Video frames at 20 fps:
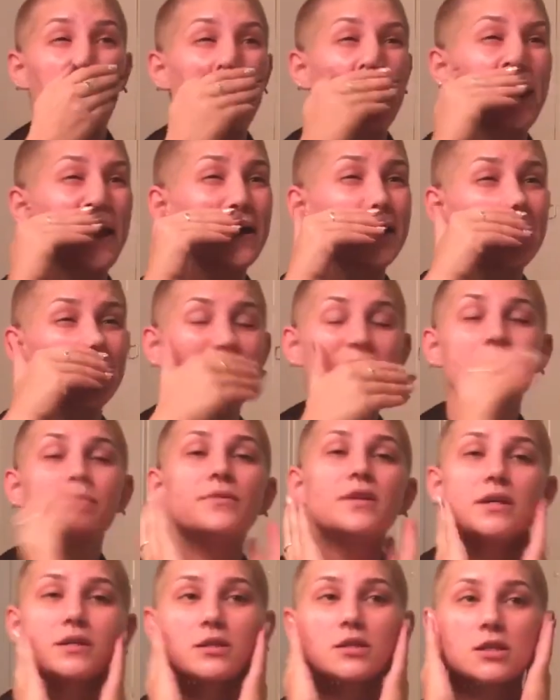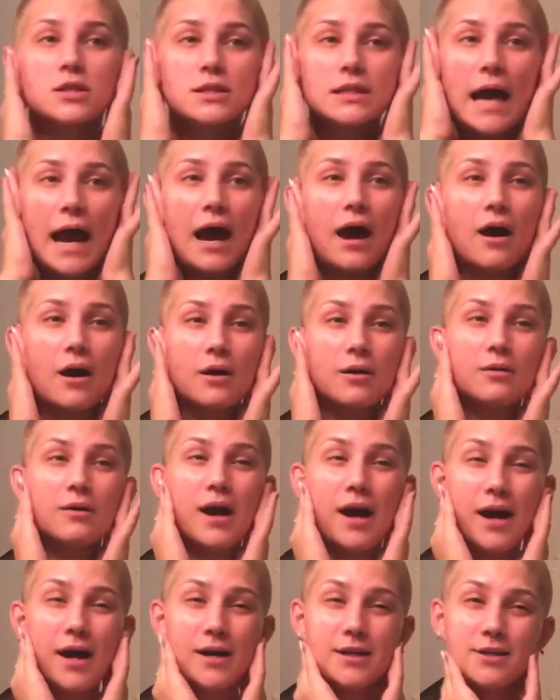I don't know, that's just how
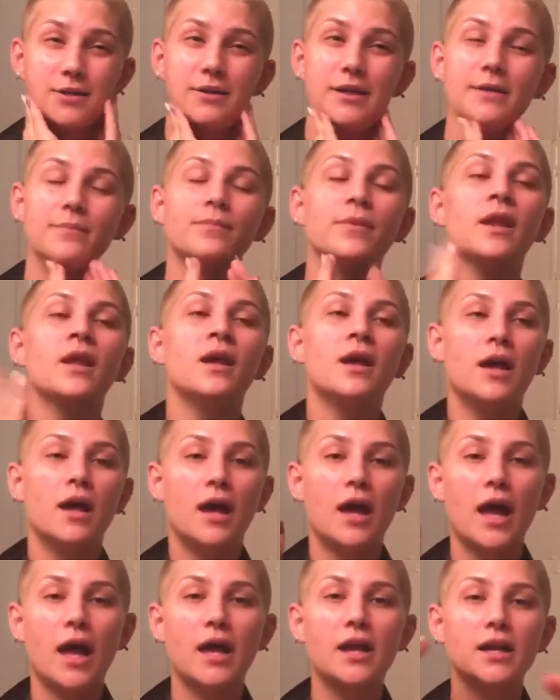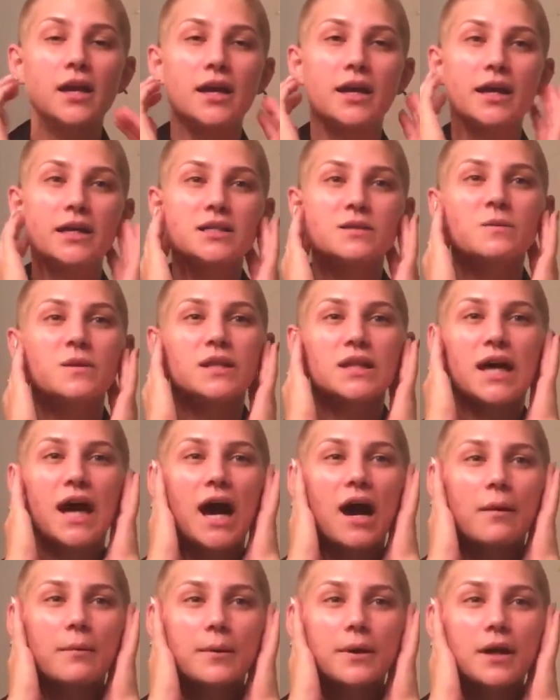I do it. And it gets me in the
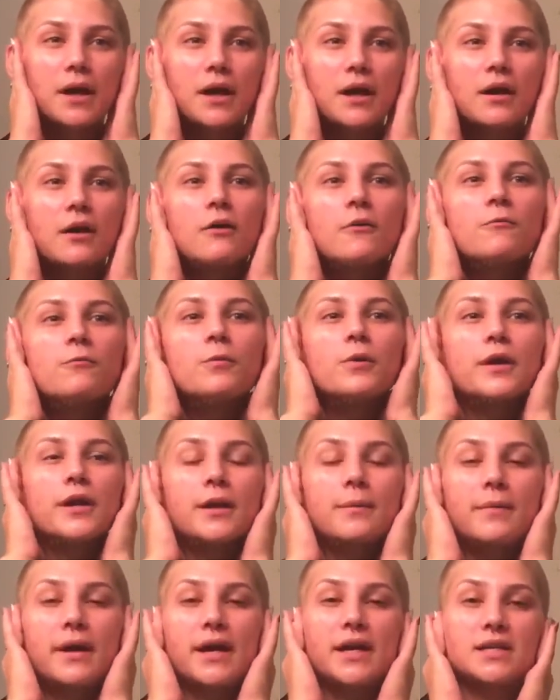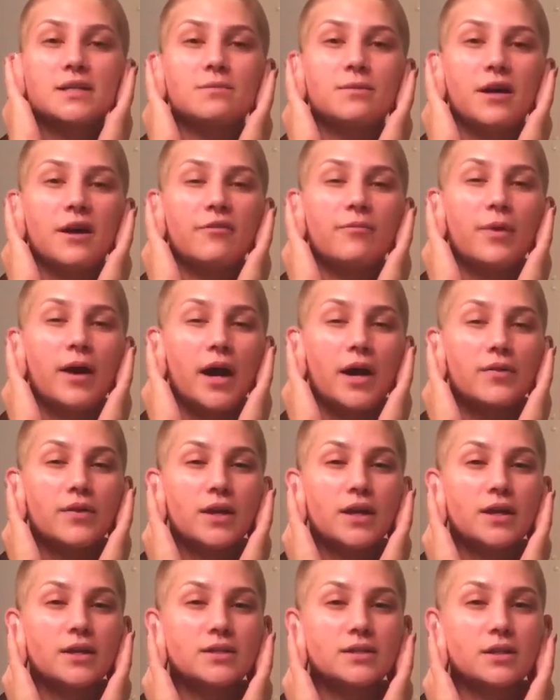habit of putting my SPF behind the
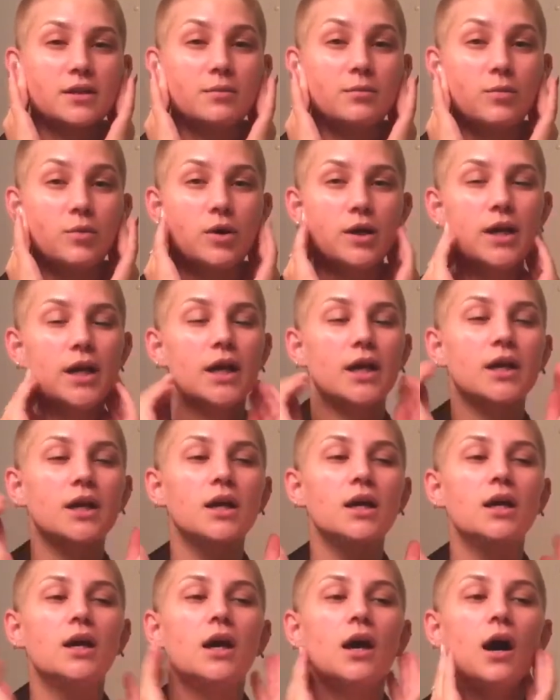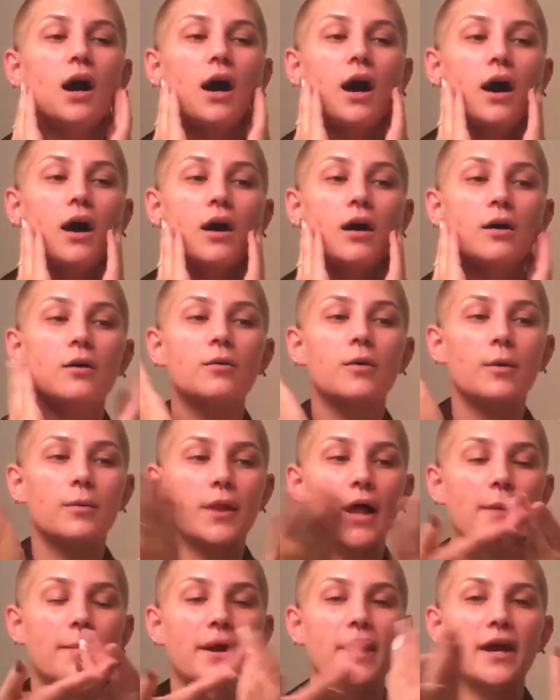ears in the morning. I'll
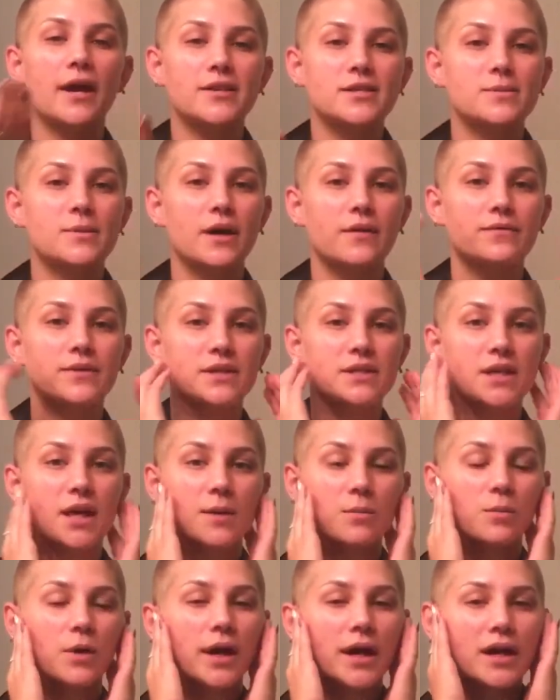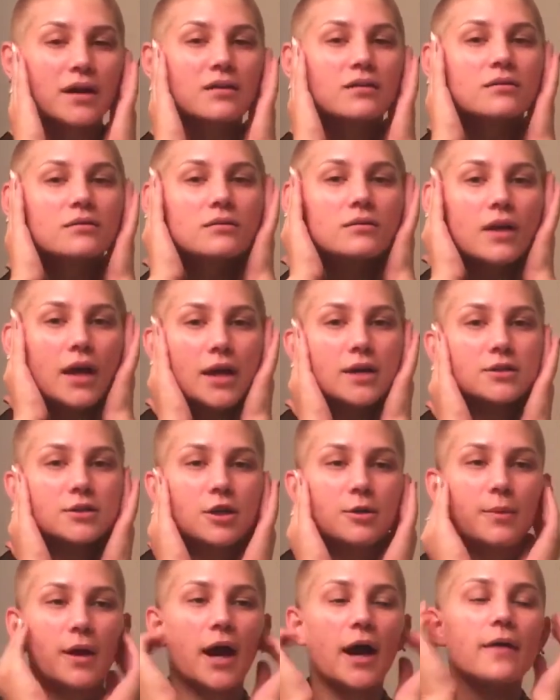apply my SPF the same way and go
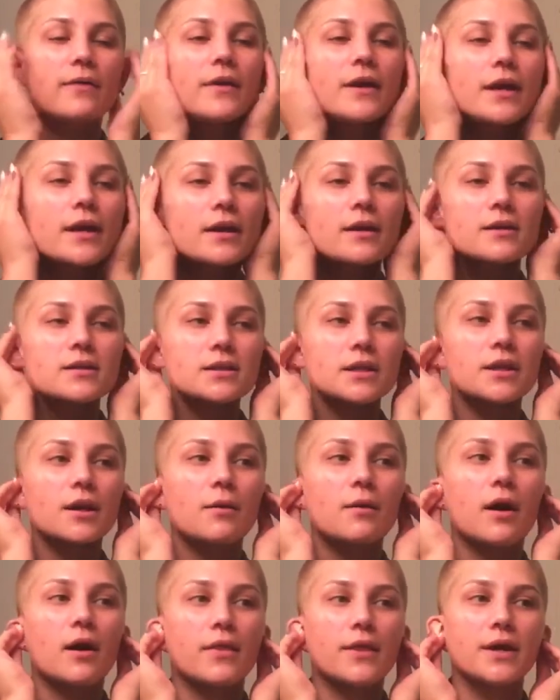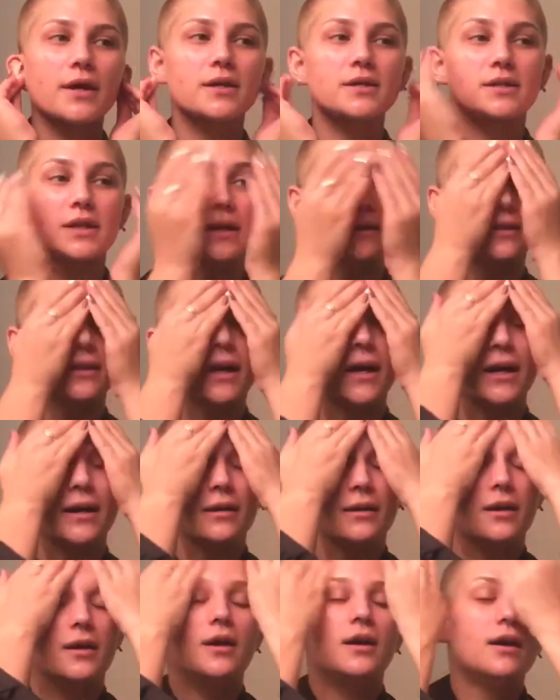behind the ears and go on the ears like that.
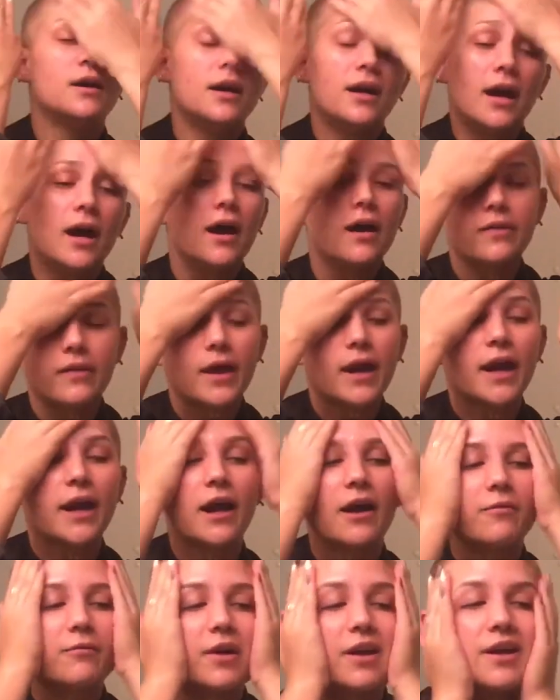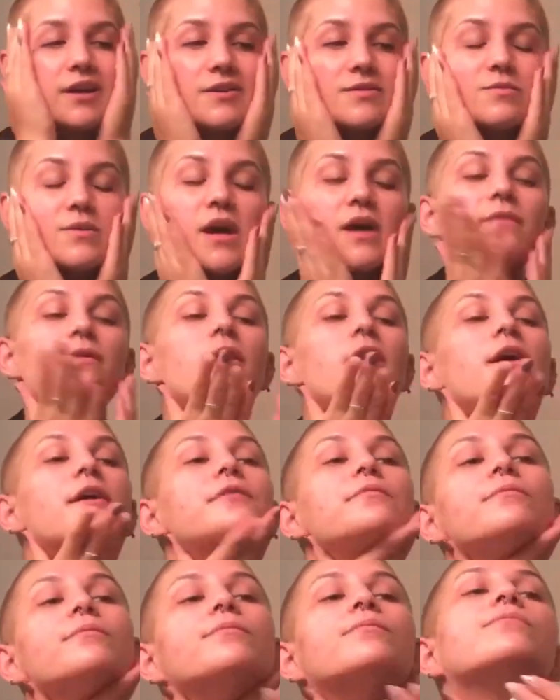And then I have my SPF
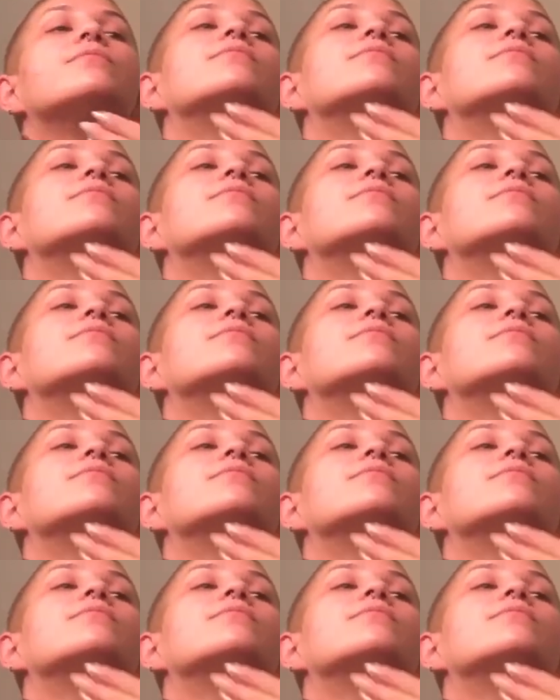on.